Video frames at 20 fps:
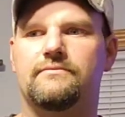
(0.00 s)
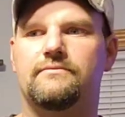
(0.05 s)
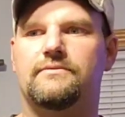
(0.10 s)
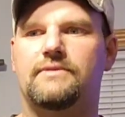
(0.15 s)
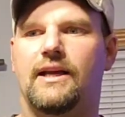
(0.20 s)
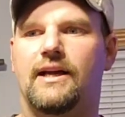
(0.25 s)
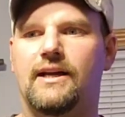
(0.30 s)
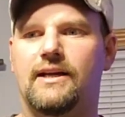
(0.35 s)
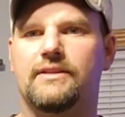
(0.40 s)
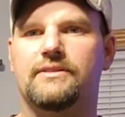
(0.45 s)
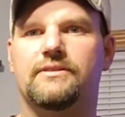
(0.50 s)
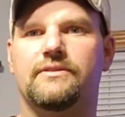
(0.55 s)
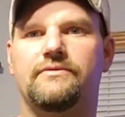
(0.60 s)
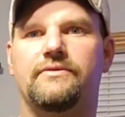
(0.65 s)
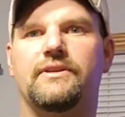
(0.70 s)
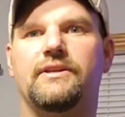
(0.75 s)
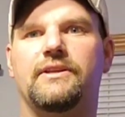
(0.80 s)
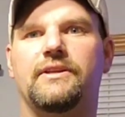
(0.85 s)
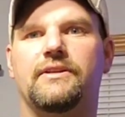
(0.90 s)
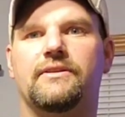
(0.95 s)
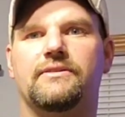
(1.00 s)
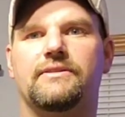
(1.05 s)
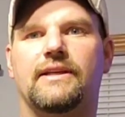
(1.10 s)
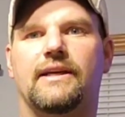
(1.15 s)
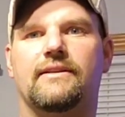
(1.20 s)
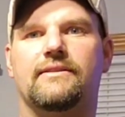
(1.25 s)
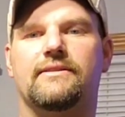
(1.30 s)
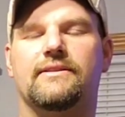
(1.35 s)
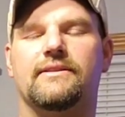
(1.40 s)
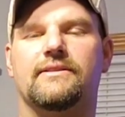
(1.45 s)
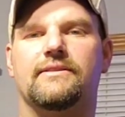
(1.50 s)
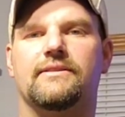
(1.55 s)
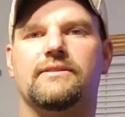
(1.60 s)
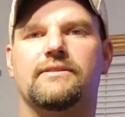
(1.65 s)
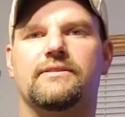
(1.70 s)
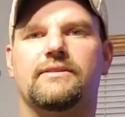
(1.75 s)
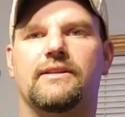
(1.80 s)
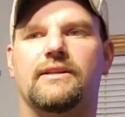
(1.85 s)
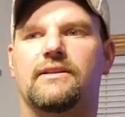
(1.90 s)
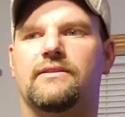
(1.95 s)
tons of videos out there of this
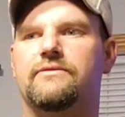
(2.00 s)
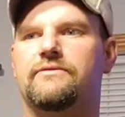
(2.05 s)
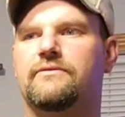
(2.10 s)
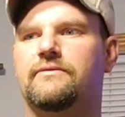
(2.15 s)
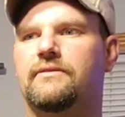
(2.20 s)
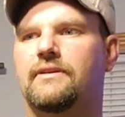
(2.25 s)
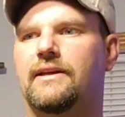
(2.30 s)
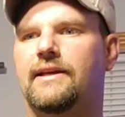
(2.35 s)
stuff,